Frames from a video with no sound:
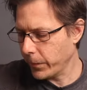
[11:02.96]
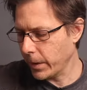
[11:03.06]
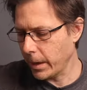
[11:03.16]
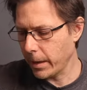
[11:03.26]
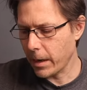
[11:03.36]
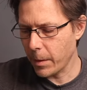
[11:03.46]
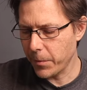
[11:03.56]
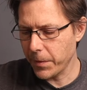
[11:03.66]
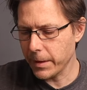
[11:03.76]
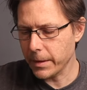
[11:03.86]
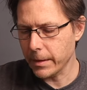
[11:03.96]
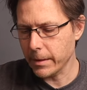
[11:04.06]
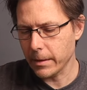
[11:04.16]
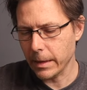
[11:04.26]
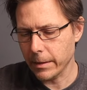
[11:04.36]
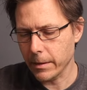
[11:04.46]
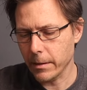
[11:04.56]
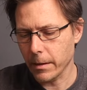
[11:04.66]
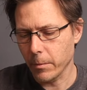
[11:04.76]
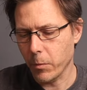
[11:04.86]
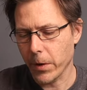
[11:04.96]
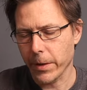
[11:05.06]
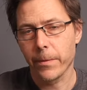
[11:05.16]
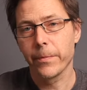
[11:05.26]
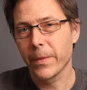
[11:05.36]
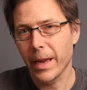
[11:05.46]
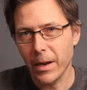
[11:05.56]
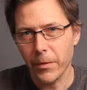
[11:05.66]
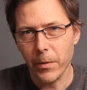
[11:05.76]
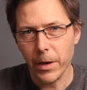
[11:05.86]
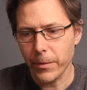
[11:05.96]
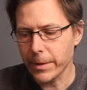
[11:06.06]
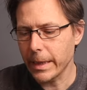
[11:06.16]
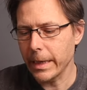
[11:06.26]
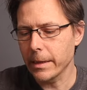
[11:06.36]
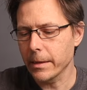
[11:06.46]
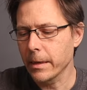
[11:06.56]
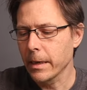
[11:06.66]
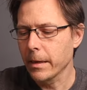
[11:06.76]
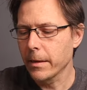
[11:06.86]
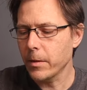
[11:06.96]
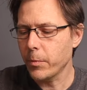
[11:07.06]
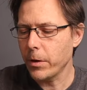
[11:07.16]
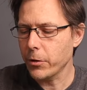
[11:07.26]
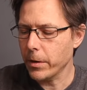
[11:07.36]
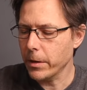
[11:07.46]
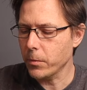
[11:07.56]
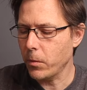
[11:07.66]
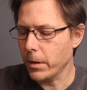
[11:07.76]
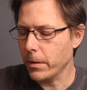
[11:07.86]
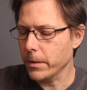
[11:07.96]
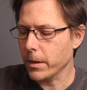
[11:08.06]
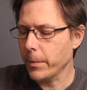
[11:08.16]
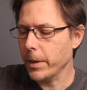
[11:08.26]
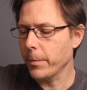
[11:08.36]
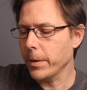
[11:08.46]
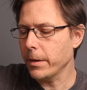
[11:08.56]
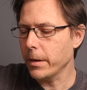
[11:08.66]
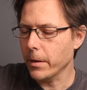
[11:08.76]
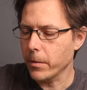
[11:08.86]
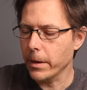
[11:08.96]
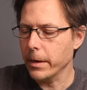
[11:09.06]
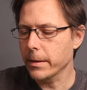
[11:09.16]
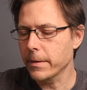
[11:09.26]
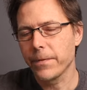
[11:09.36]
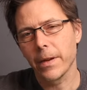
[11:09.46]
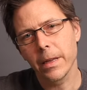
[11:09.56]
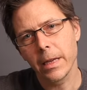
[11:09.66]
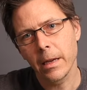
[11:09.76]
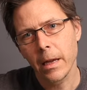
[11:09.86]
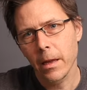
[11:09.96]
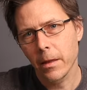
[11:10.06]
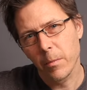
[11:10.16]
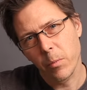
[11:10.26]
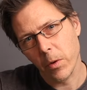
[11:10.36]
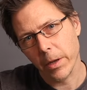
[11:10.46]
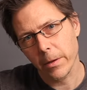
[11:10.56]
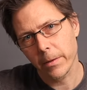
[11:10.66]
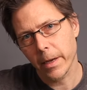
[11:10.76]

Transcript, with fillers: And on top of it sits the stainless steel boiler. Anyway, what I was saying is this pressurized water is coming up into here and it's filling the boiler.